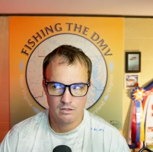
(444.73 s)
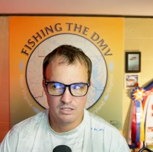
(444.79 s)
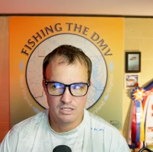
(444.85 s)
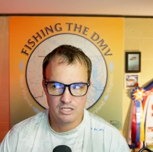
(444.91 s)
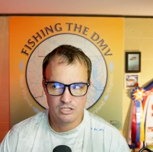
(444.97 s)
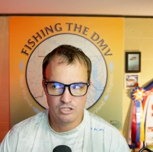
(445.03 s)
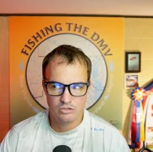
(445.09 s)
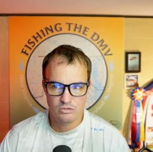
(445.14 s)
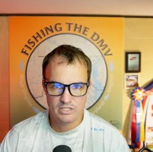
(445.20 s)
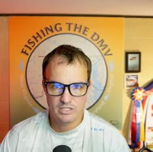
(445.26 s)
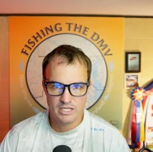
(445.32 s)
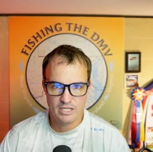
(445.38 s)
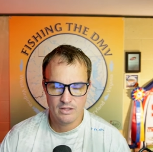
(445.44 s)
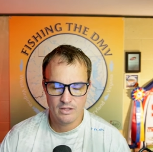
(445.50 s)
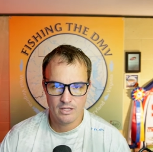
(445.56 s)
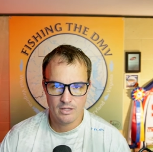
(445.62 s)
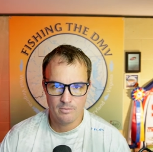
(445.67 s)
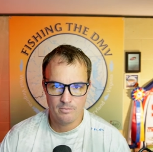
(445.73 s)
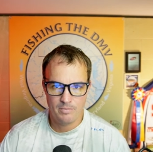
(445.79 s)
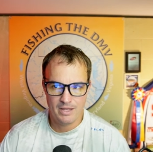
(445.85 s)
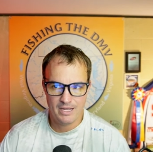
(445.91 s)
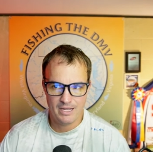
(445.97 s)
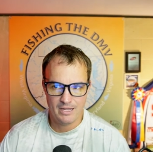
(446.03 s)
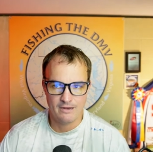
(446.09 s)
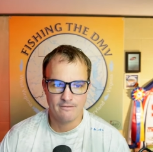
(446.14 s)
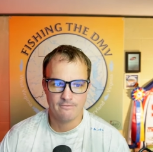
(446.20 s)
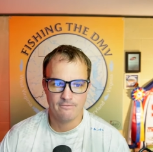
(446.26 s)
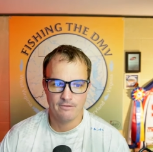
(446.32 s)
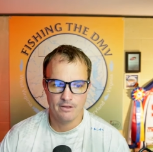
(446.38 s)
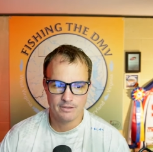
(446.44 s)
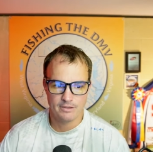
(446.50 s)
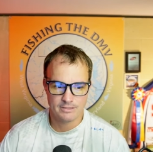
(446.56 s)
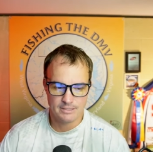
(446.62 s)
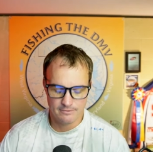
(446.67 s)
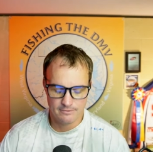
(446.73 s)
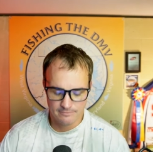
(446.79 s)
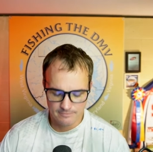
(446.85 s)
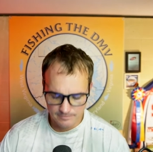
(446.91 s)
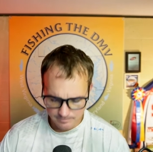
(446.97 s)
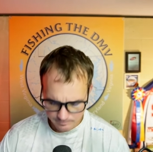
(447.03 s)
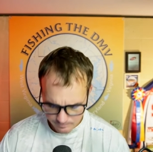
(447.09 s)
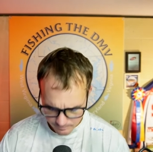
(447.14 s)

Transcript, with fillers: Did you see like a big influx of